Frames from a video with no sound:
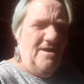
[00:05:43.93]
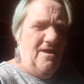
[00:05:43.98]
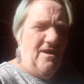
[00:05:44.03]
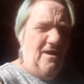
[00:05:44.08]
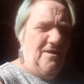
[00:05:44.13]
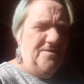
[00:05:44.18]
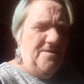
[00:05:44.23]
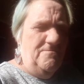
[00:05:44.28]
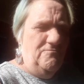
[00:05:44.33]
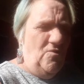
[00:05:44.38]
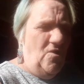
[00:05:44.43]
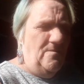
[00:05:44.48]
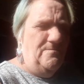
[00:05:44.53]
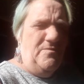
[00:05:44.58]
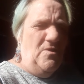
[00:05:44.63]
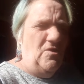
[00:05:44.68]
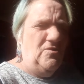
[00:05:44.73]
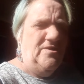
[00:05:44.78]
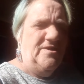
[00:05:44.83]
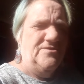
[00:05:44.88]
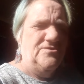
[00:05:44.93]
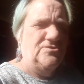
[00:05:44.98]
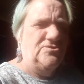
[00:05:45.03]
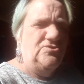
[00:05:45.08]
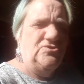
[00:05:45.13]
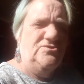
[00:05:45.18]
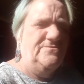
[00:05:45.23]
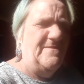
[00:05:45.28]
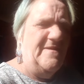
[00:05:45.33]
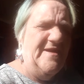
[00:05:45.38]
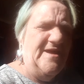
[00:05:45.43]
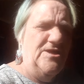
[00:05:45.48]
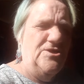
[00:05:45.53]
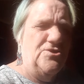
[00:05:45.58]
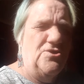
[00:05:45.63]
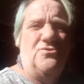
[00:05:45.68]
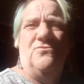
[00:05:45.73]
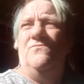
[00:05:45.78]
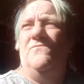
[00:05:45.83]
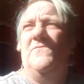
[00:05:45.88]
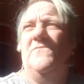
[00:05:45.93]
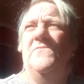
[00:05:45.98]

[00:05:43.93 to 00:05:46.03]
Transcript: All them what I'm blocking, they're just making no